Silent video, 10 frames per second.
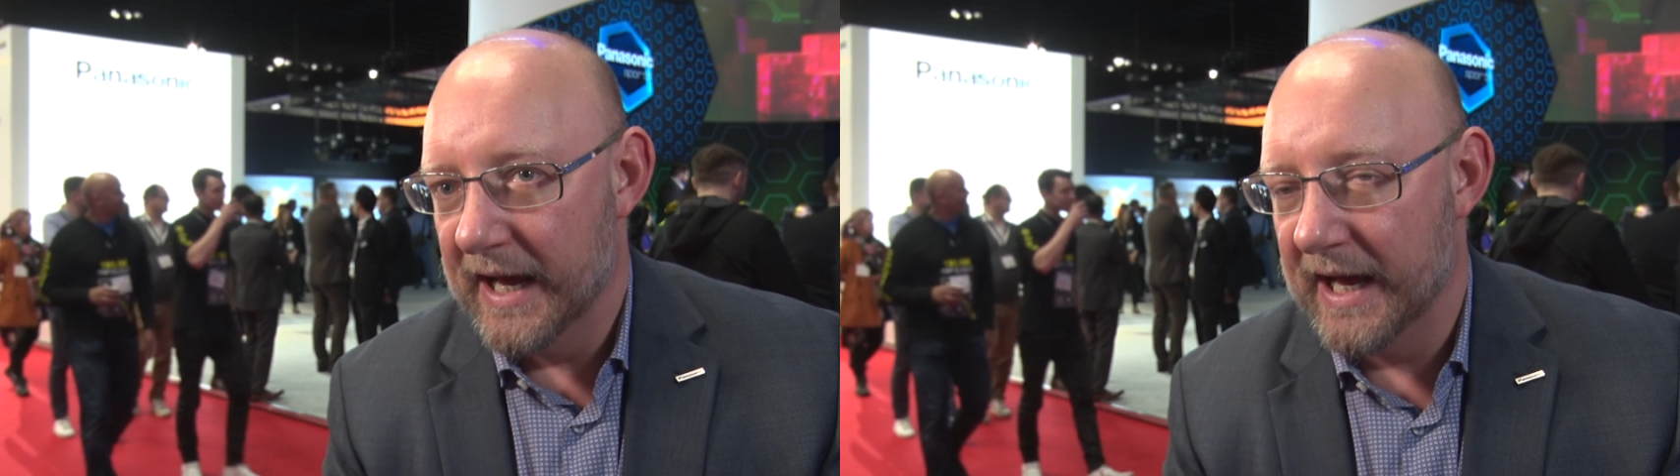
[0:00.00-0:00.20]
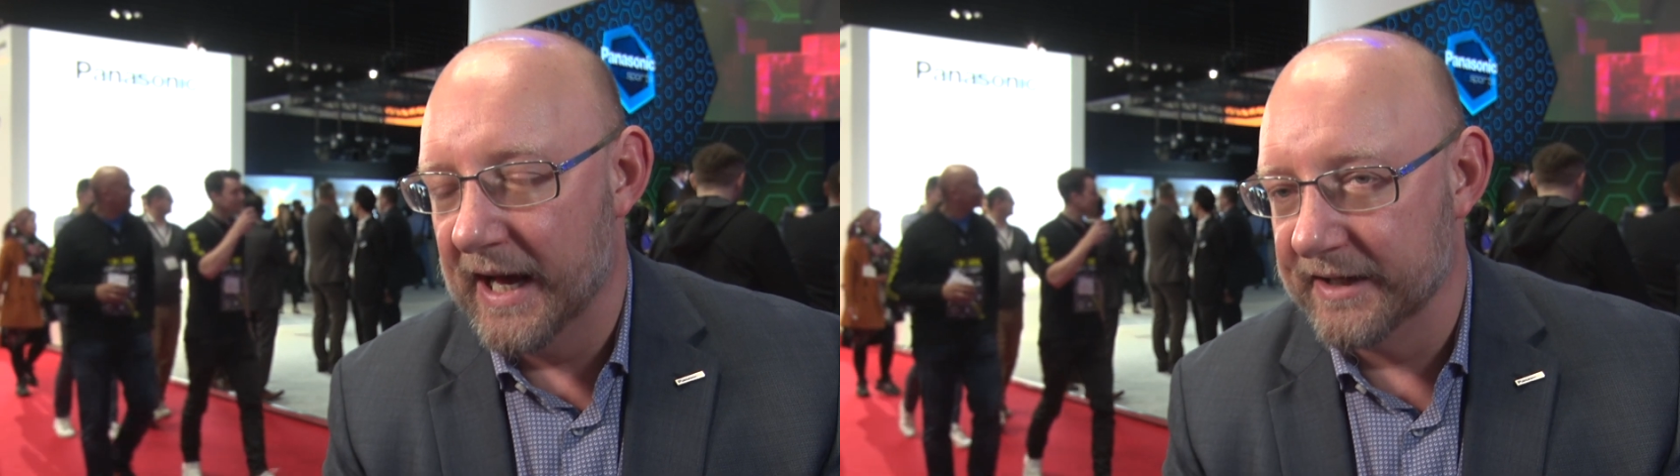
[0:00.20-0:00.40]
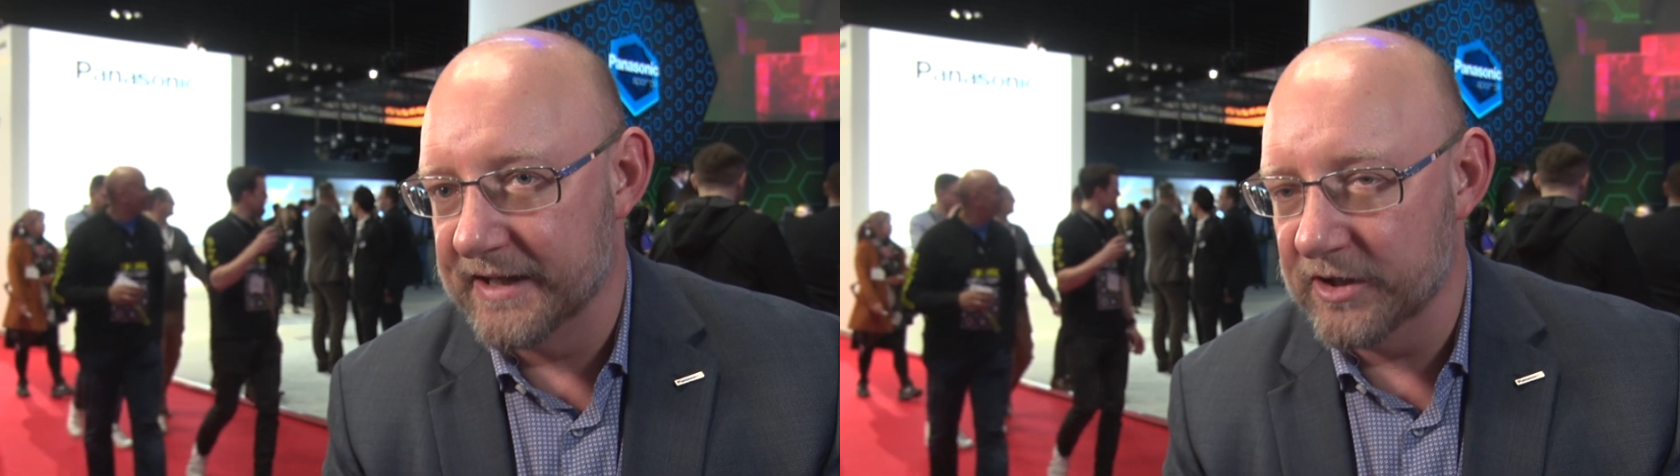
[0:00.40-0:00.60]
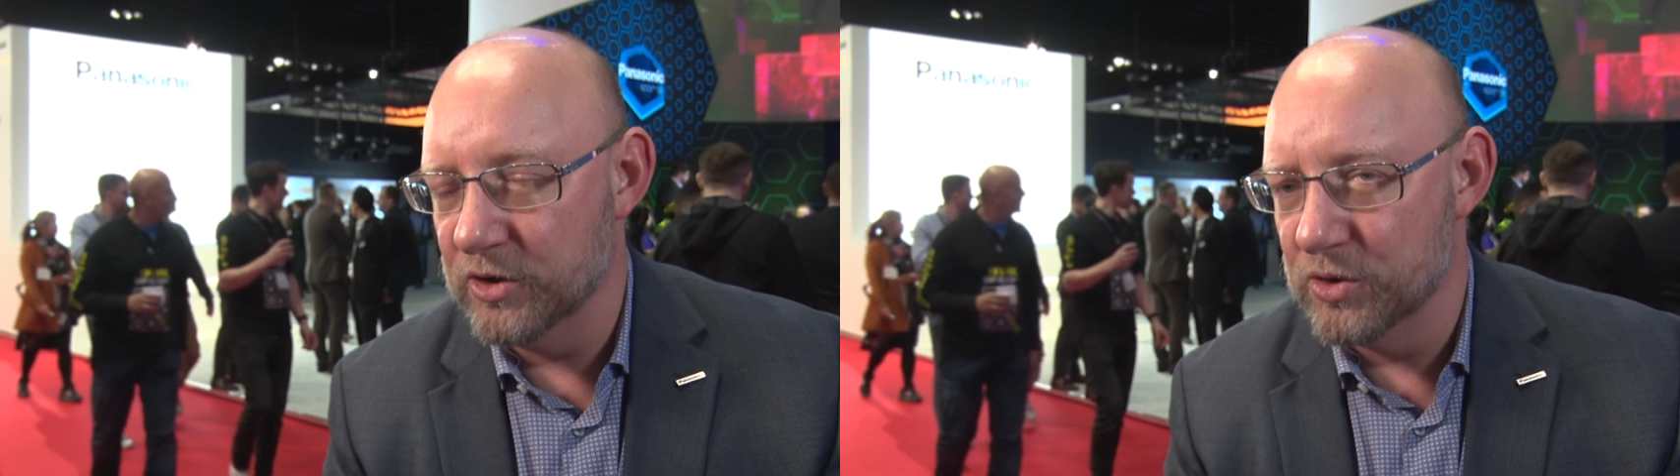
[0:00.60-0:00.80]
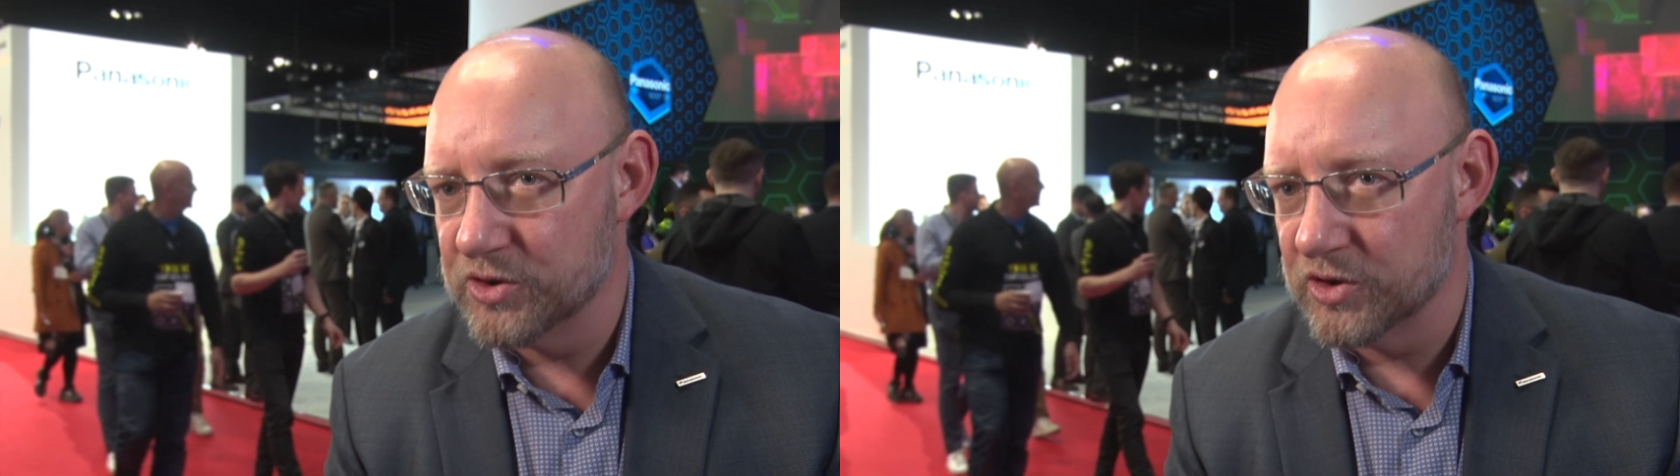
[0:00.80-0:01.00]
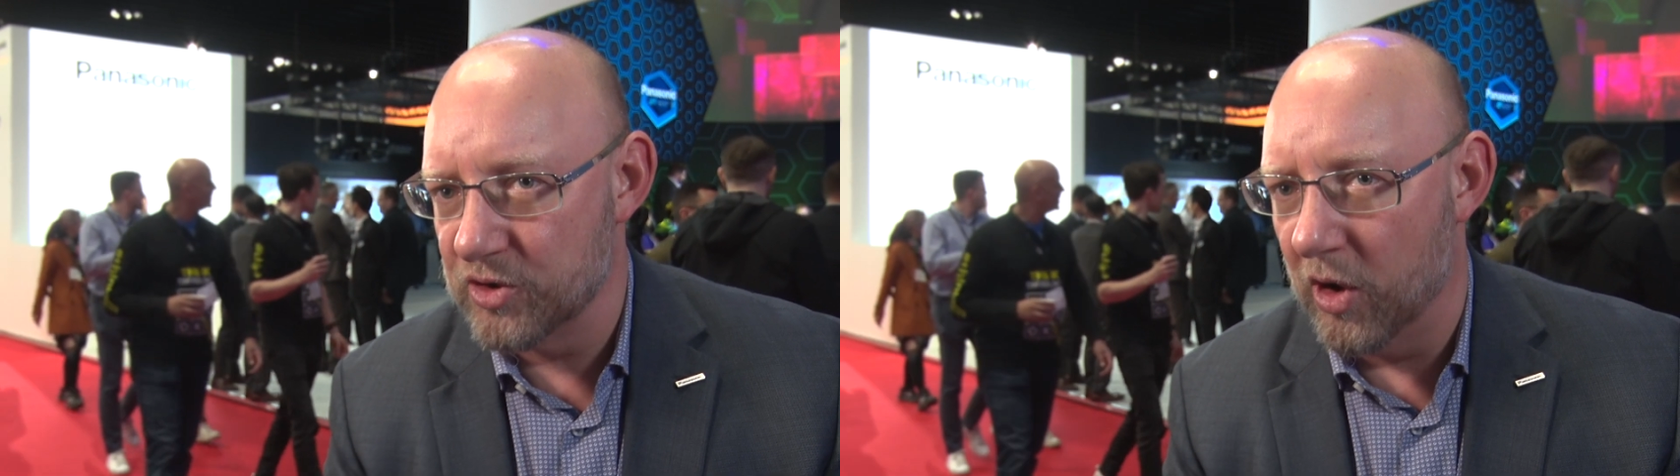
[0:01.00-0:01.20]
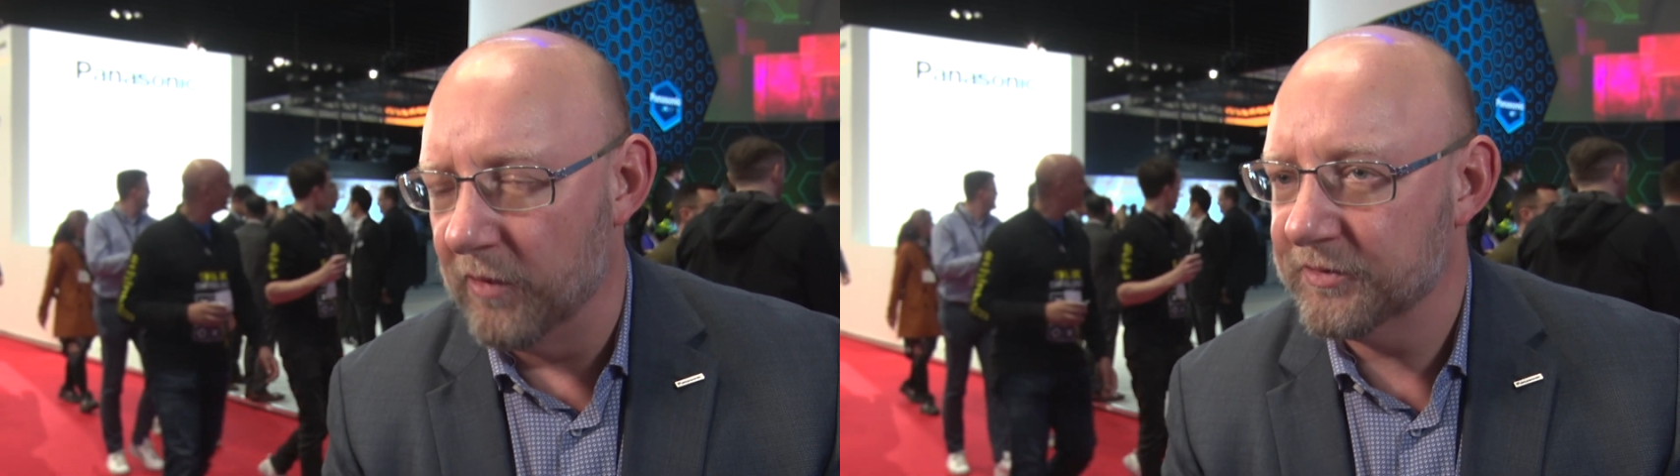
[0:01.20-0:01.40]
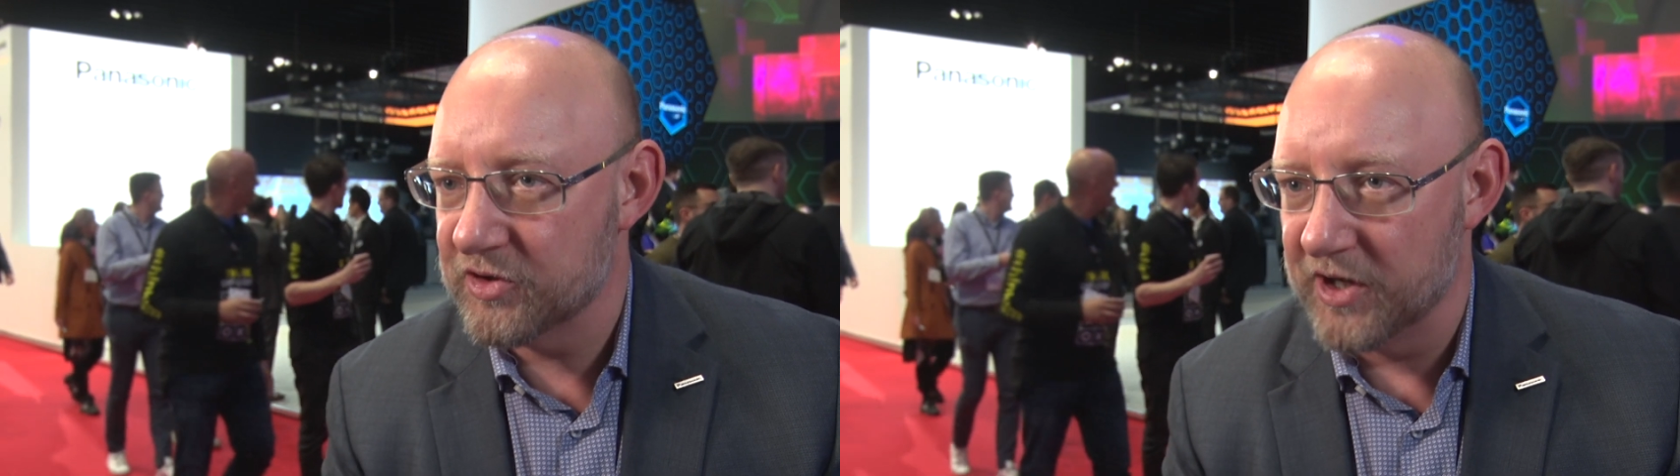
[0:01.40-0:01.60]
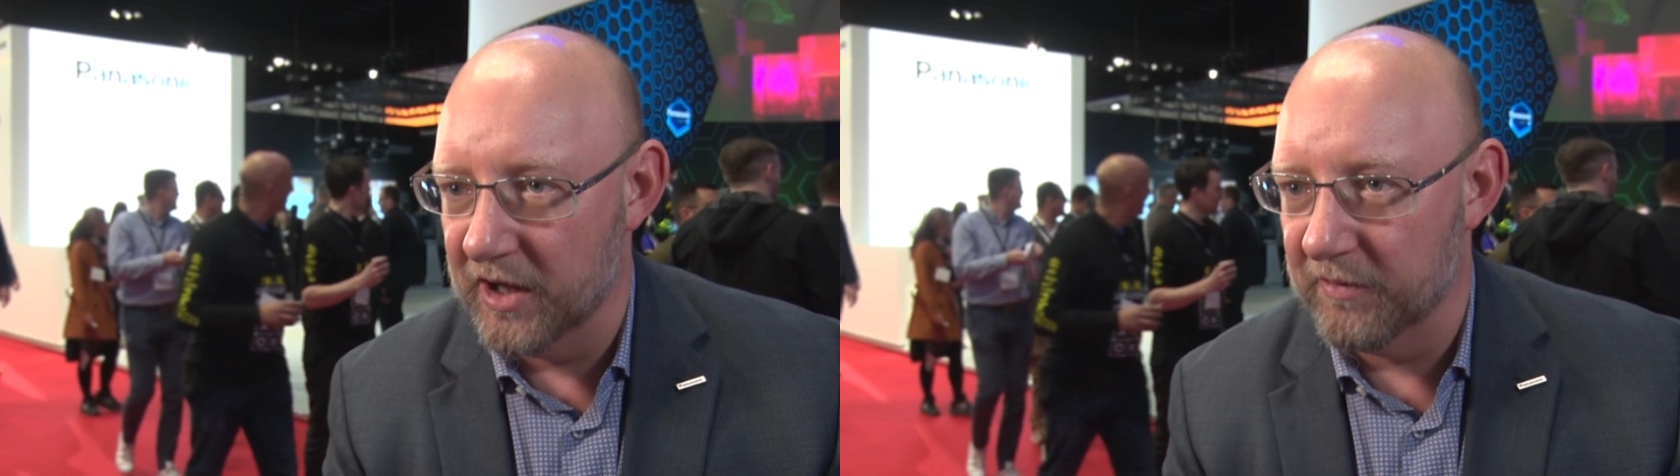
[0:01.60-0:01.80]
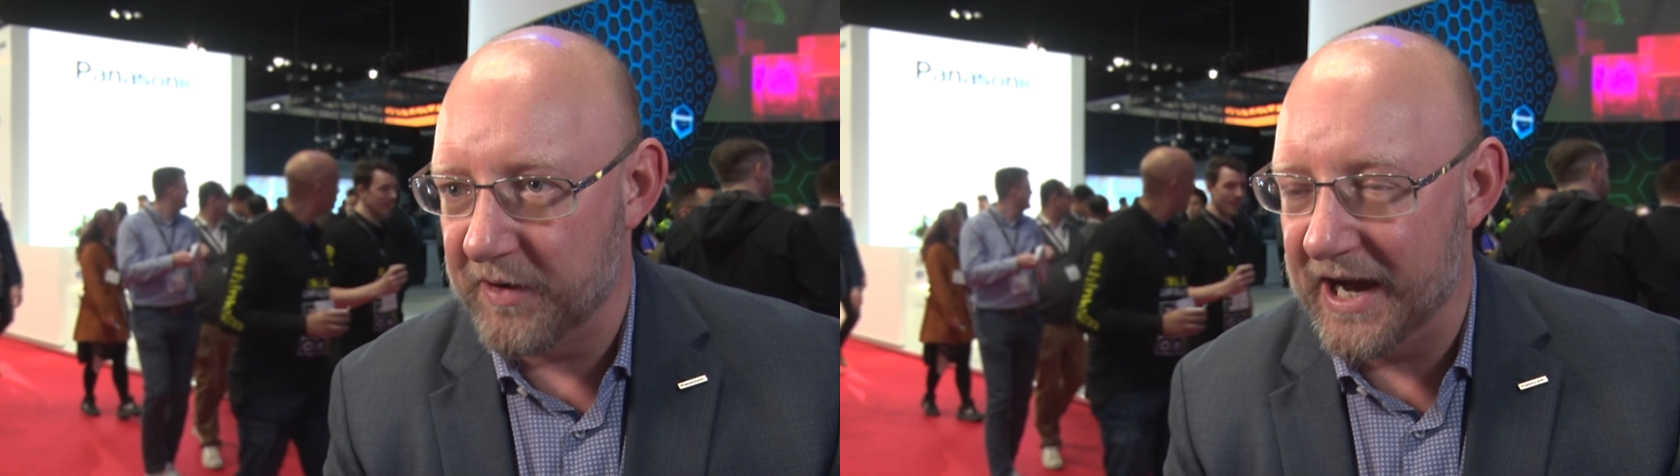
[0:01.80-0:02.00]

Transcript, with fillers: and that uses off-the-shelf